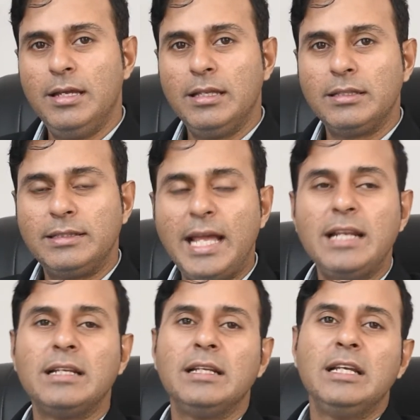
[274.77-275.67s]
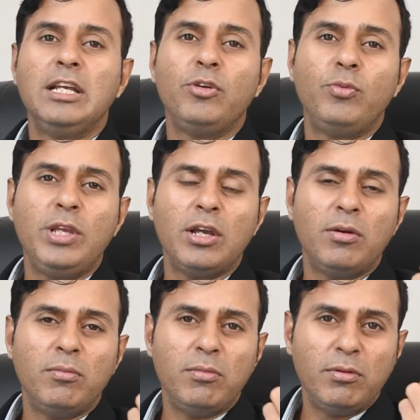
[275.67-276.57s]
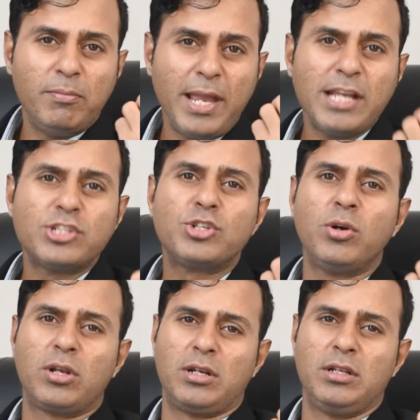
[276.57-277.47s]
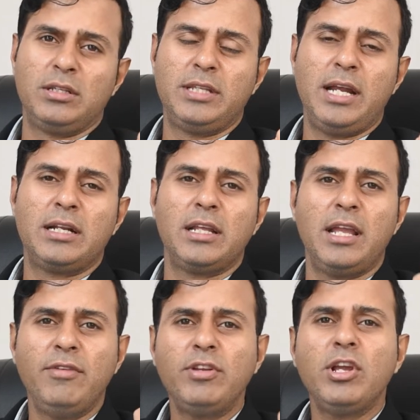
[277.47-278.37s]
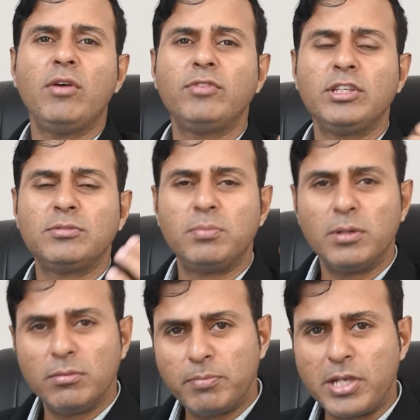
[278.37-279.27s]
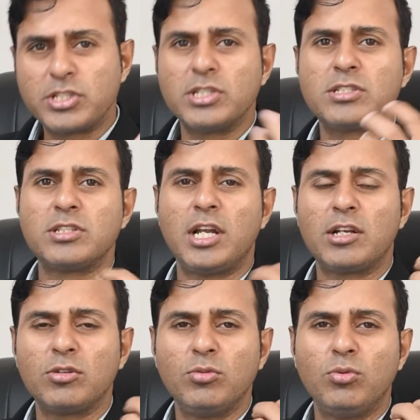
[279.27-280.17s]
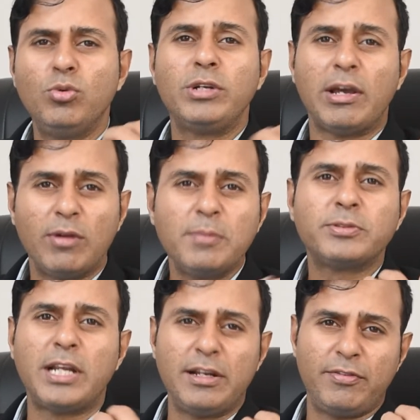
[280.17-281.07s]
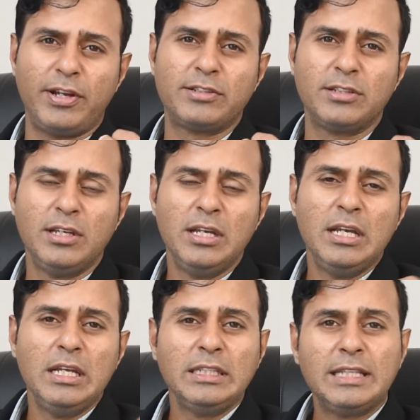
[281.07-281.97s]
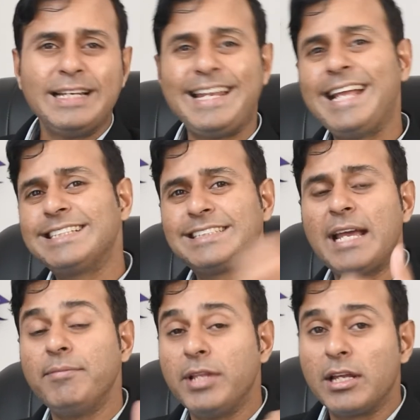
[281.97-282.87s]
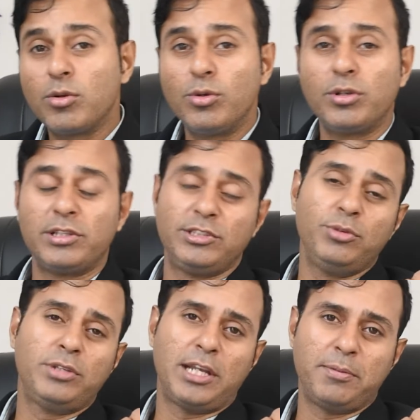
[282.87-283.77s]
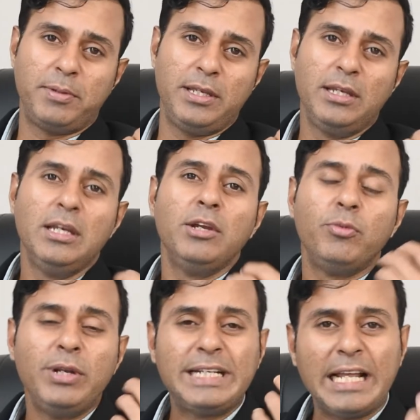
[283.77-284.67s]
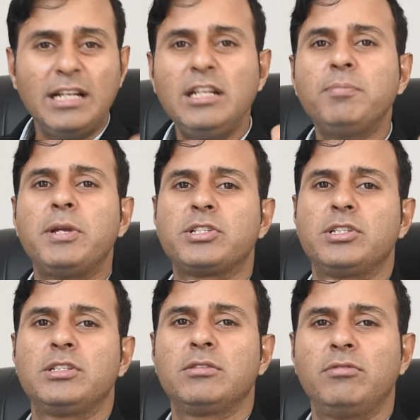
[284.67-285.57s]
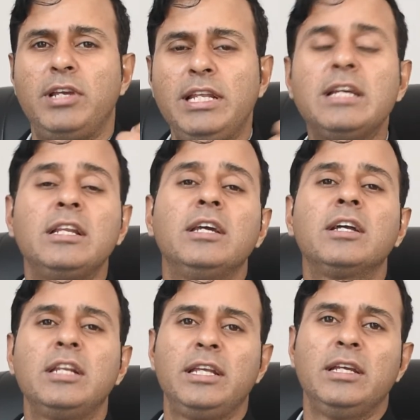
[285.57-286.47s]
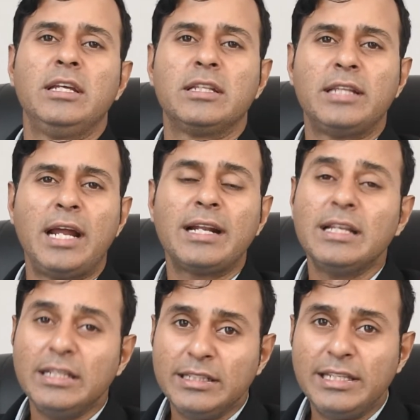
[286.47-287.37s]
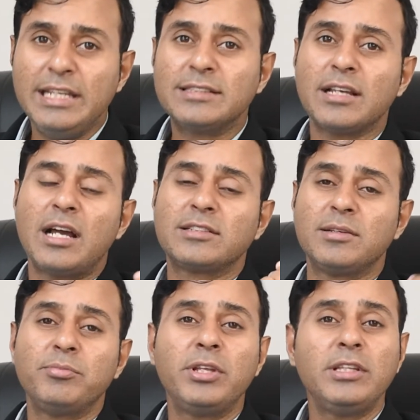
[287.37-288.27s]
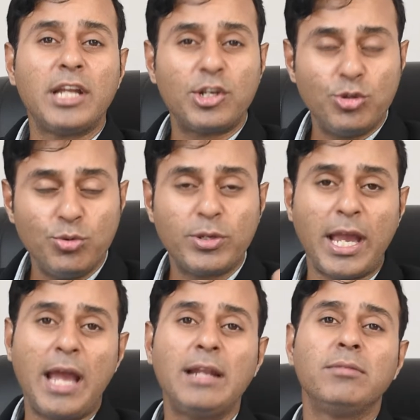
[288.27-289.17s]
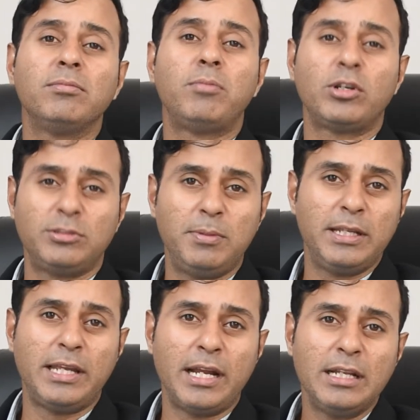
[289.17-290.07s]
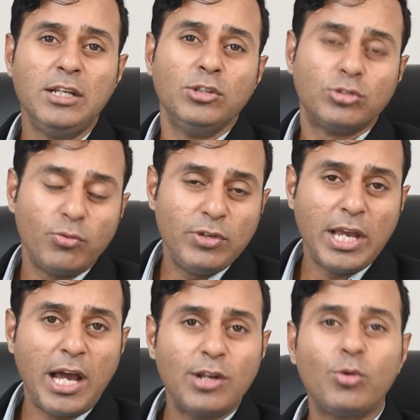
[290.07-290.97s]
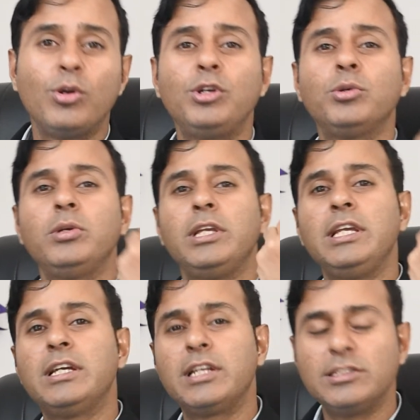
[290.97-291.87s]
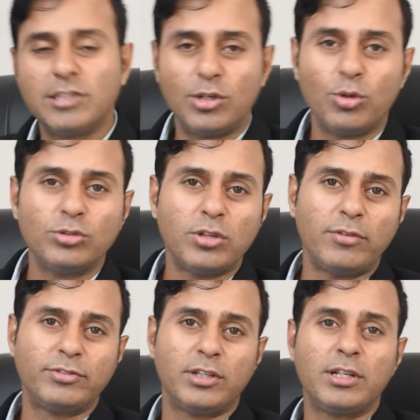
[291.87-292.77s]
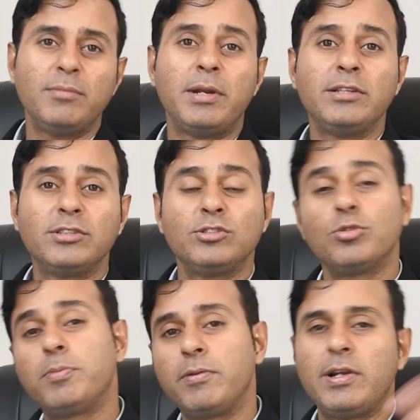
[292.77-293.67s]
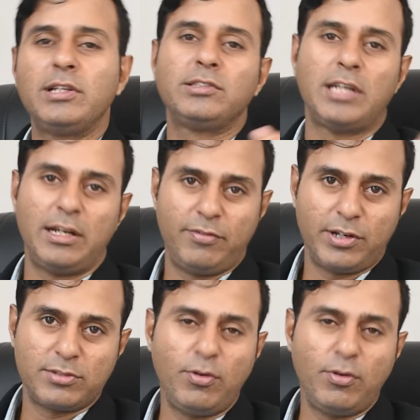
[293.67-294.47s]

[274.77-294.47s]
Then we make sure that every of these patients who develop side effects, the next time they are going to receive therapy, we tell the patient very clearly that these are something that you can possibly get. So we are going to increase the dose of certain medicines to prevent these side effects.